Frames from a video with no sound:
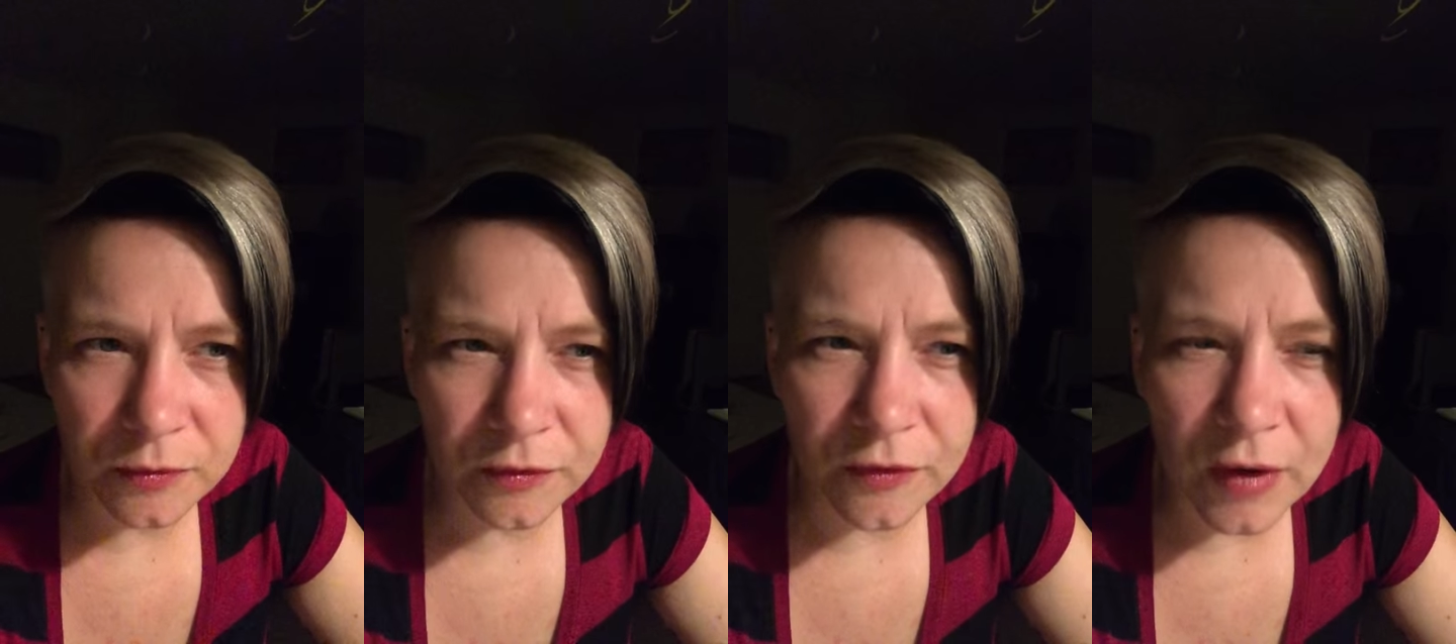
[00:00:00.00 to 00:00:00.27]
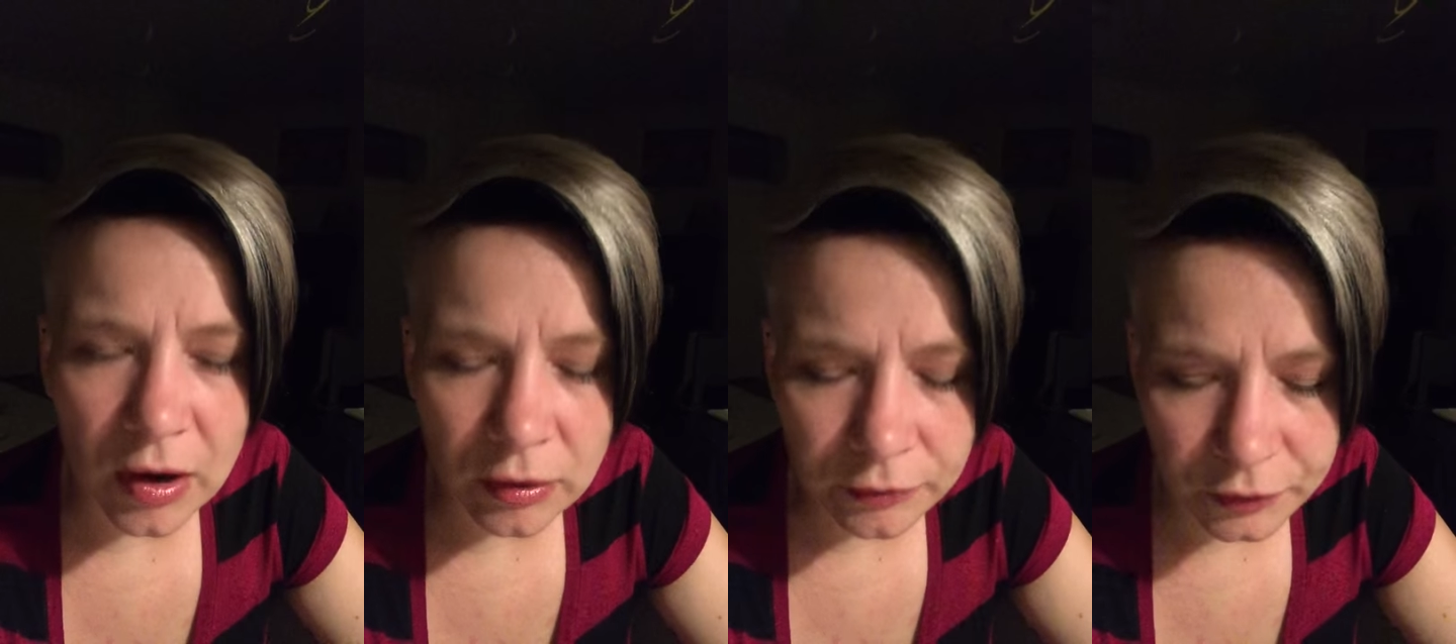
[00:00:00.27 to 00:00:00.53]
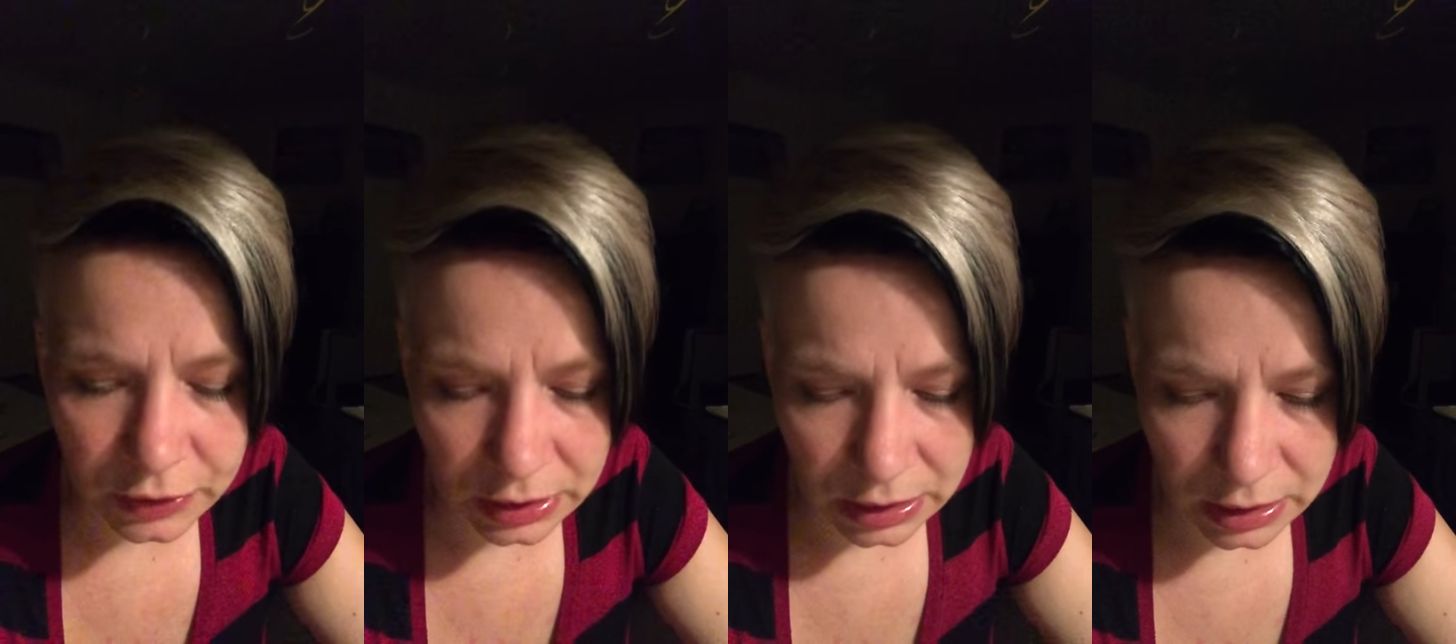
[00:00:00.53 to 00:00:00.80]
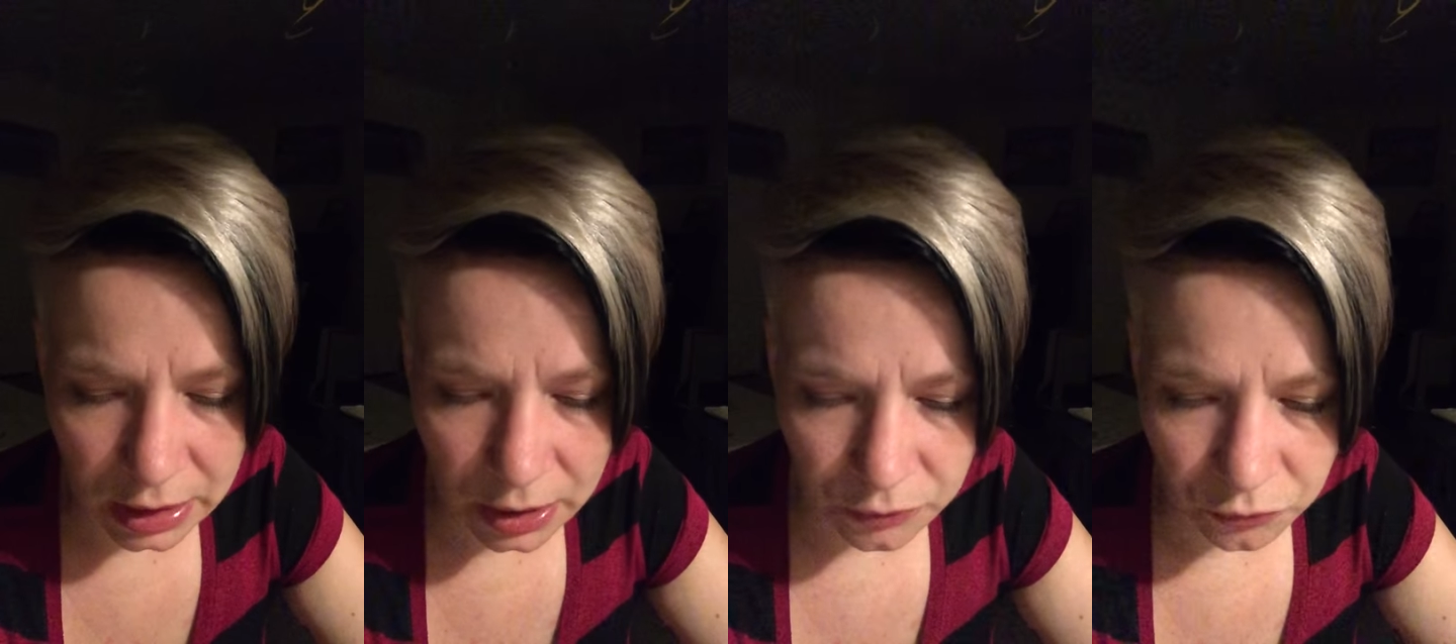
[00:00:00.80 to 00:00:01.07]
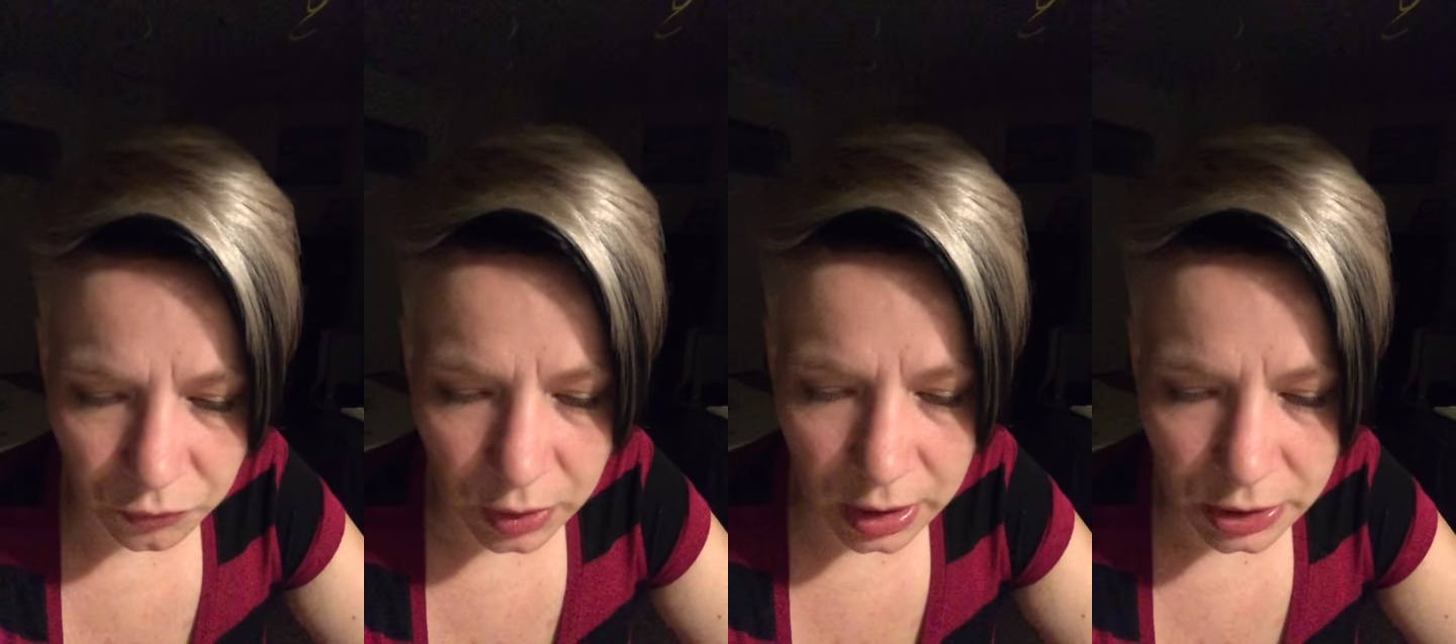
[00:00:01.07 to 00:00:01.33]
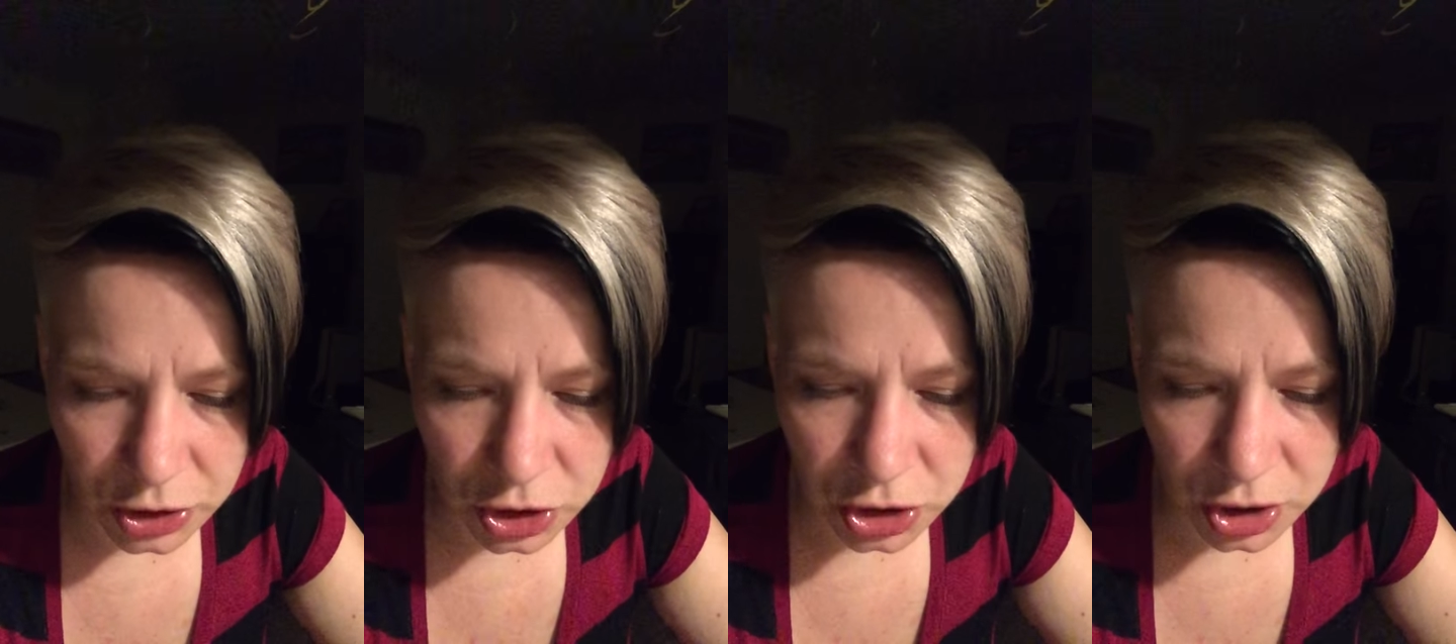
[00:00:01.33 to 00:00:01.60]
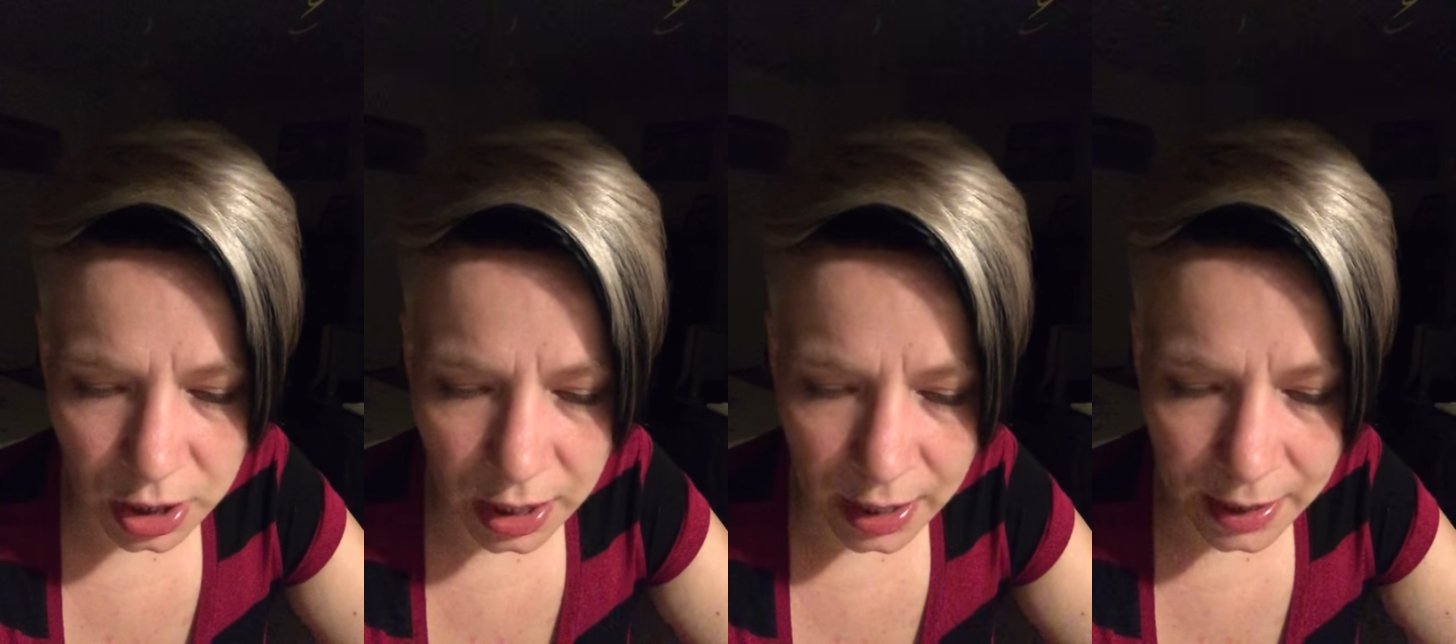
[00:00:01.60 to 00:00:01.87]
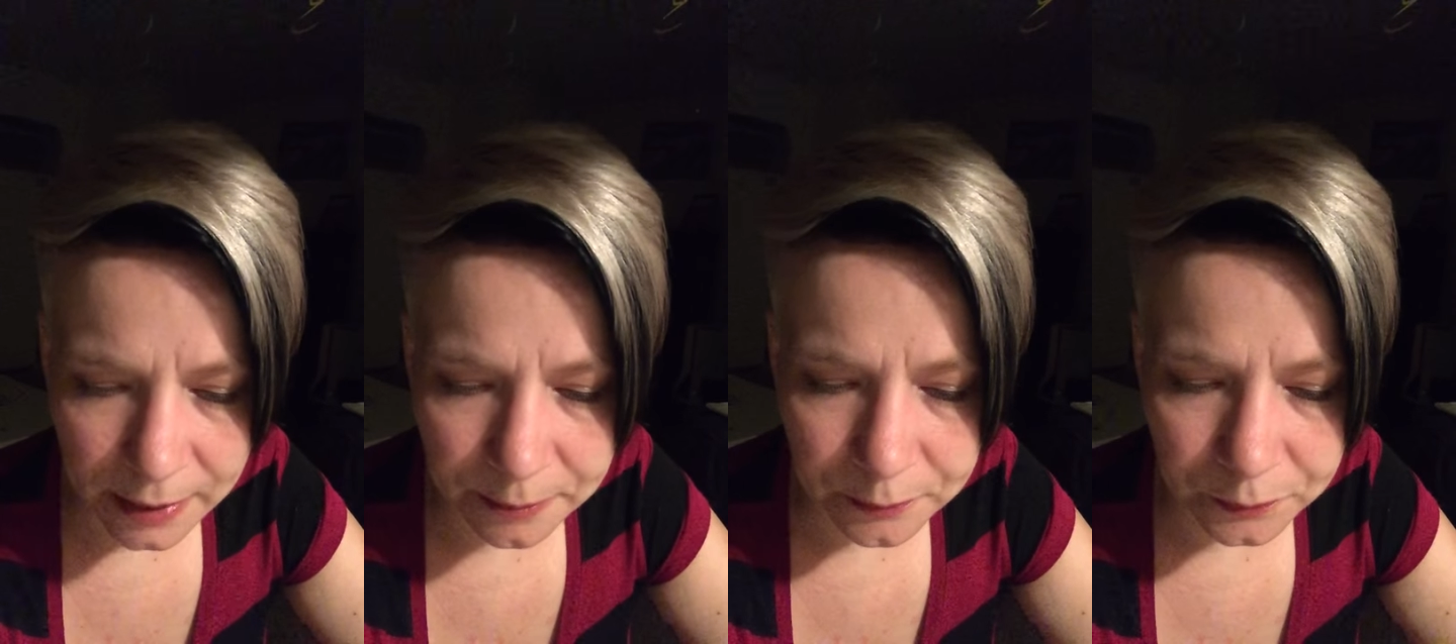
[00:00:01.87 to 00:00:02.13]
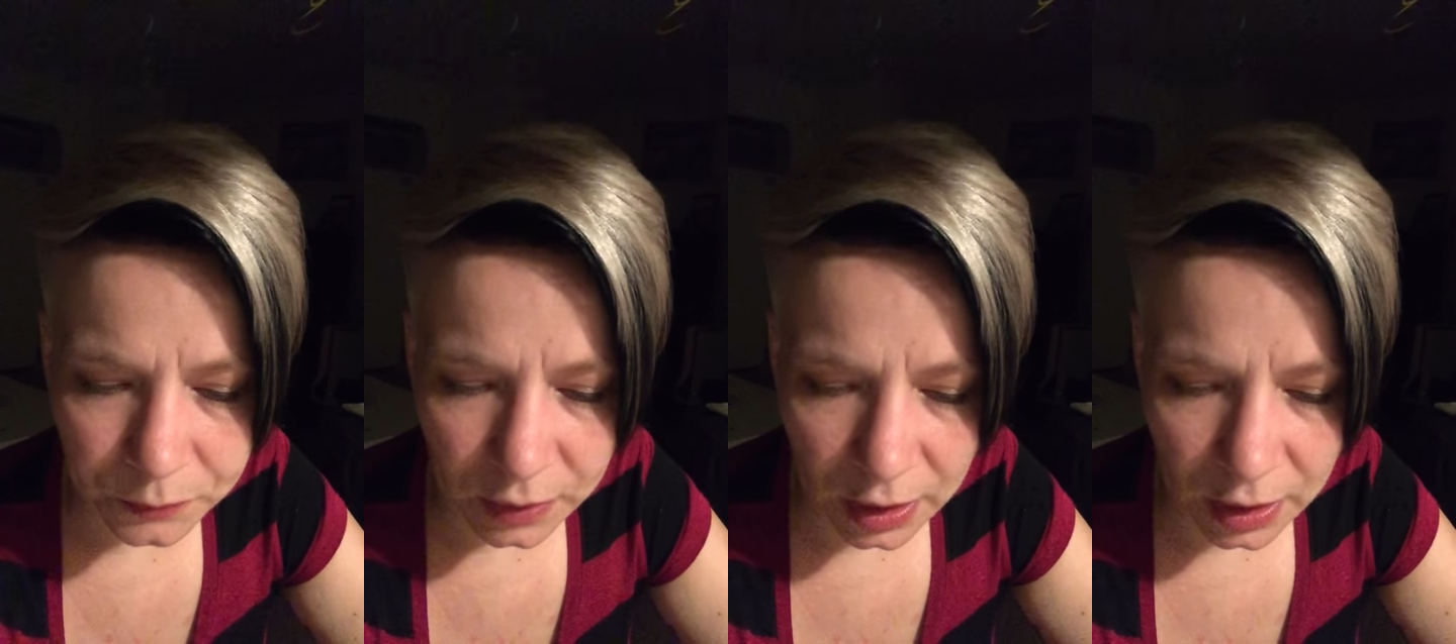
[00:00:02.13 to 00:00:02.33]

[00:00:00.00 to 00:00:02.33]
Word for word: velvety and rich, um,